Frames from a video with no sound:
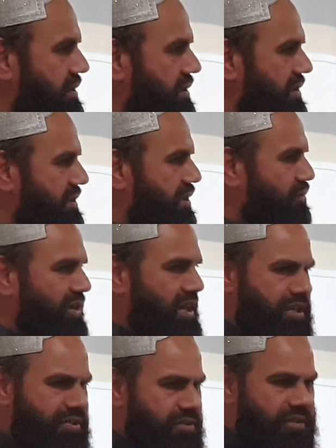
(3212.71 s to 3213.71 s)
He said,
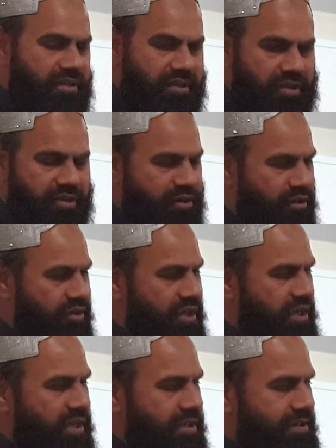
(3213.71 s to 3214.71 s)
well,
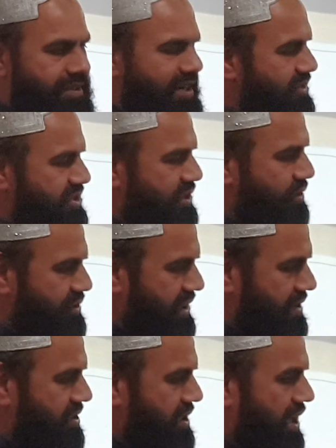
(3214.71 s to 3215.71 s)
there was no
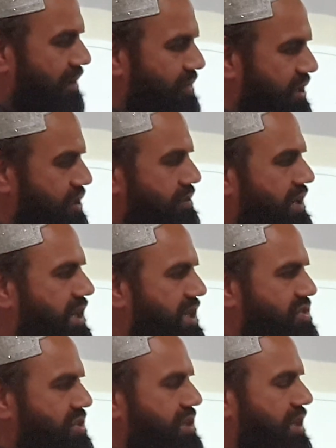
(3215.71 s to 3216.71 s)
death time and you
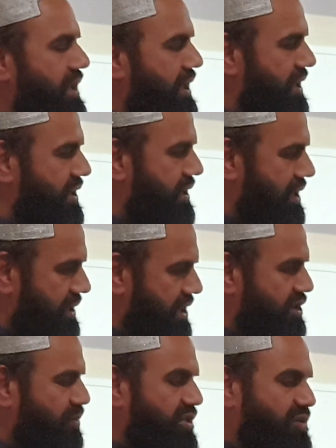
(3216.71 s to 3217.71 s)
asked and Allah granted you
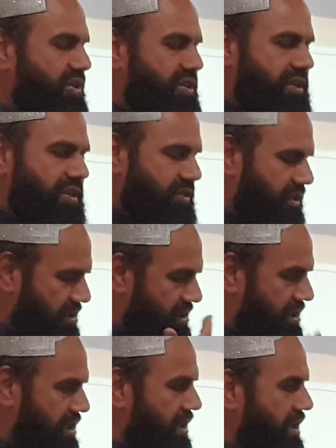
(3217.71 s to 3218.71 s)
permission. He said,
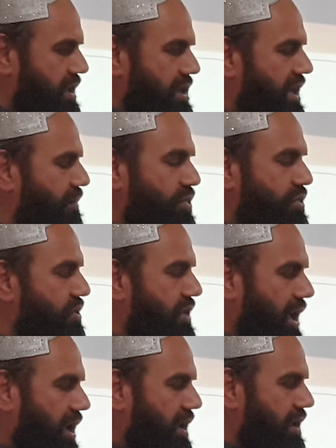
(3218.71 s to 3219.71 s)
I'm not
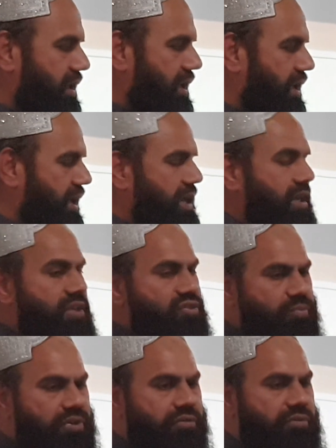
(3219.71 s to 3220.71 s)
going. And he
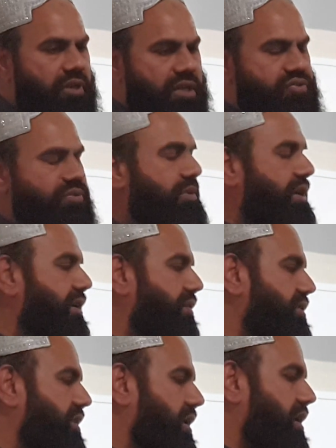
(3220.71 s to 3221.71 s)
spoke to Allah subhanahu wa
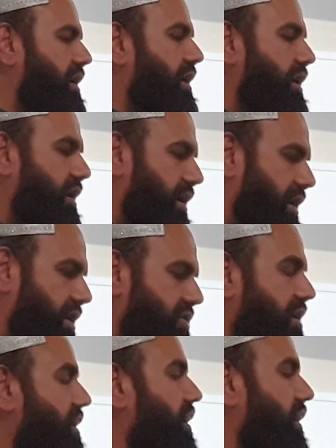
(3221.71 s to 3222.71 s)
ta'ala. Allah
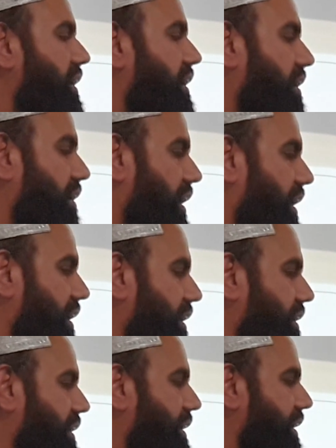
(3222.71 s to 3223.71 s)
said, okay,
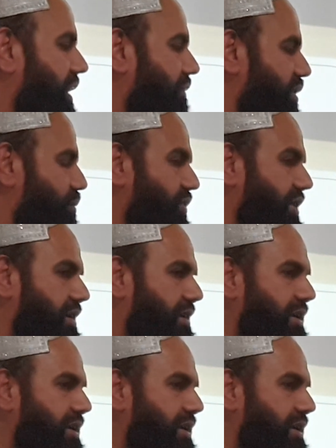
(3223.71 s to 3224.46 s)
leave him there.